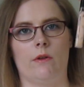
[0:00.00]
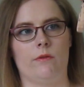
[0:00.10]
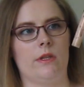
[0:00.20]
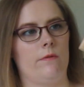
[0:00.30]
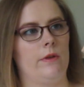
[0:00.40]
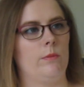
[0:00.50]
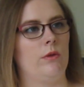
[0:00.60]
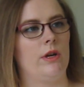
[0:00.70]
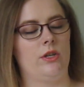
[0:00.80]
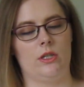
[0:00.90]
of the Fit Me
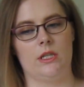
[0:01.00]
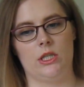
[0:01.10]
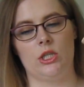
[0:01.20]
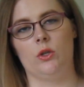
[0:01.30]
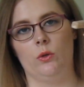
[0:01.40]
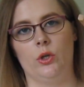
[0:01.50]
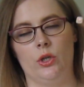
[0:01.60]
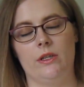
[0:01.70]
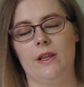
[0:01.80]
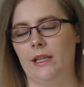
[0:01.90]
range. It is so
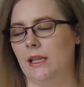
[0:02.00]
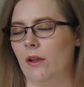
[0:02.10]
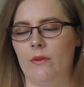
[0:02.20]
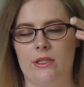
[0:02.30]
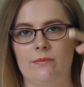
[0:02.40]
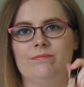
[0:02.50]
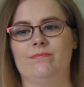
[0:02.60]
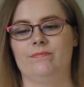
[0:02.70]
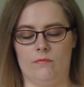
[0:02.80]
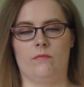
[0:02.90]
good. I love it.
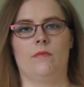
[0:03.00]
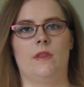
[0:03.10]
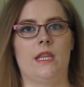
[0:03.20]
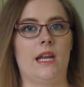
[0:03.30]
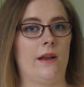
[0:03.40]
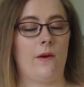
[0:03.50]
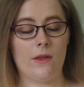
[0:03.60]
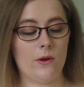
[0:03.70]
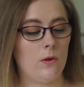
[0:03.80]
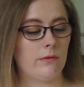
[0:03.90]
Then
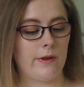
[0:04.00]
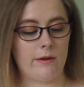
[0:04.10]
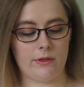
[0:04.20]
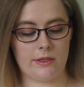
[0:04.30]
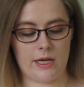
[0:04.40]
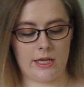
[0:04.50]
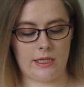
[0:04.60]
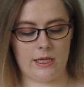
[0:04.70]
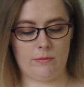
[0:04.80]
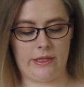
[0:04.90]
another old favorite that I
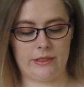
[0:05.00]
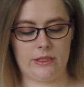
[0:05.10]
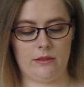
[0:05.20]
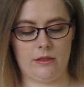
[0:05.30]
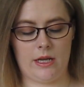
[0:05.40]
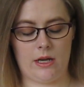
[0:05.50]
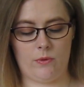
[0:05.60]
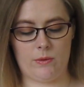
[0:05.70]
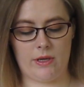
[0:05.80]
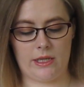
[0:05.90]
came back that I
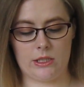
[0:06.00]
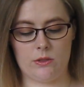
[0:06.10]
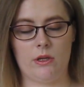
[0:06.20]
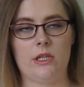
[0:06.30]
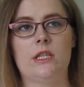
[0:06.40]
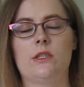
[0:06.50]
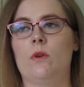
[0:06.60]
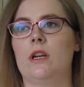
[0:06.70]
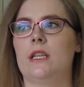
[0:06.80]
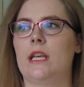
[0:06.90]
went back to. I just
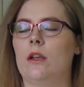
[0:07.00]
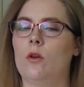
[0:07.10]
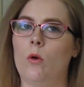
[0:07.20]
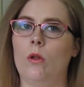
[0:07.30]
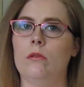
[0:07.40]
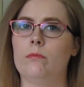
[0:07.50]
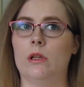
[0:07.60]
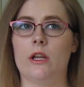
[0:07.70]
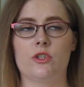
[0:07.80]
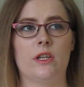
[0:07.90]
wanted a coral
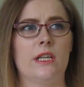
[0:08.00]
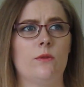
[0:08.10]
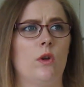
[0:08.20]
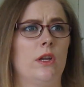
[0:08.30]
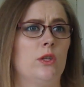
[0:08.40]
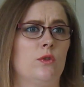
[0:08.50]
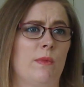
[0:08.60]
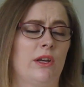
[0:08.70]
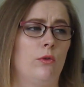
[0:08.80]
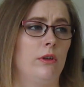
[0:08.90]
blush. I didn't want to use
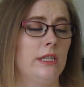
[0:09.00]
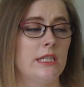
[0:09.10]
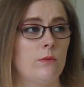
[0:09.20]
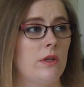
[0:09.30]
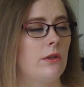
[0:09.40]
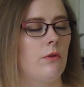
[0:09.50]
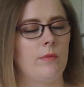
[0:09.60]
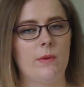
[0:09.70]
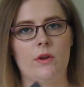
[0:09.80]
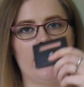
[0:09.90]
my coral list one, So
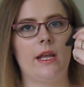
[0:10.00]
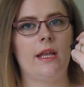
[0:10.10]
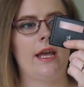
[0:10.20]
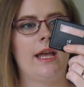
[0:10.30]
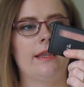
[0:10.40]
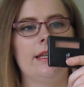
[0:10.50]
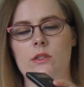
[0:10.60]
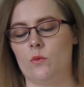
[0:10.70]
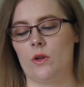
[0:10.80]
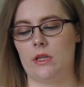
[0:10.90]
remember, I had
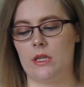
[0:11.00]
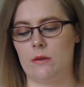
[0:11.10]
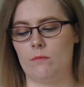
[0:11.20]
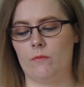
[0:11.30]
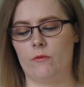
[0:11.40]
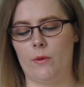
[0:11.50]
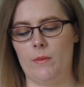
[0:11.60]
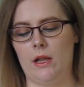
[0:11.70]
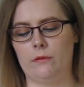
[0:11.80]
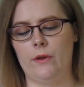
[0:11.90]
this one from
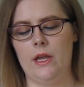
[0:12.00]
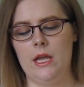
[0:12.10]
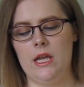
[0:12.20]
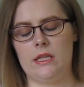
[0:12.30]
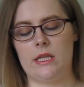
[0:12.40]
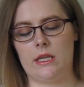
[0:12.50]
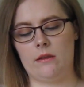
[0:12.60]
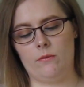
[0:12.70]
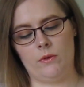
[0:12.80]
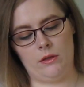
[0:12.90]
Elf the
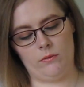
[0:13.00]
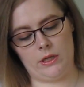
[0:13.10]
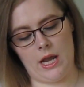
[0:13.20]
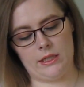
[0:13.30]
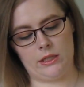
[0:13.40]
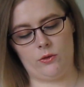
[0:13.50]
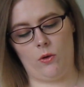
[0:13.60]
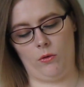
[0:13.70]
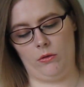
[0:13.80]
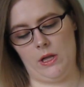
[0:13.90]
in Candid
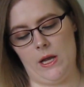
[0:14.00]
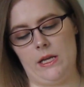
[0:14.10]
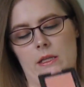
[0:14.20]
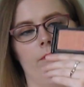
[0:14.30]
Coral I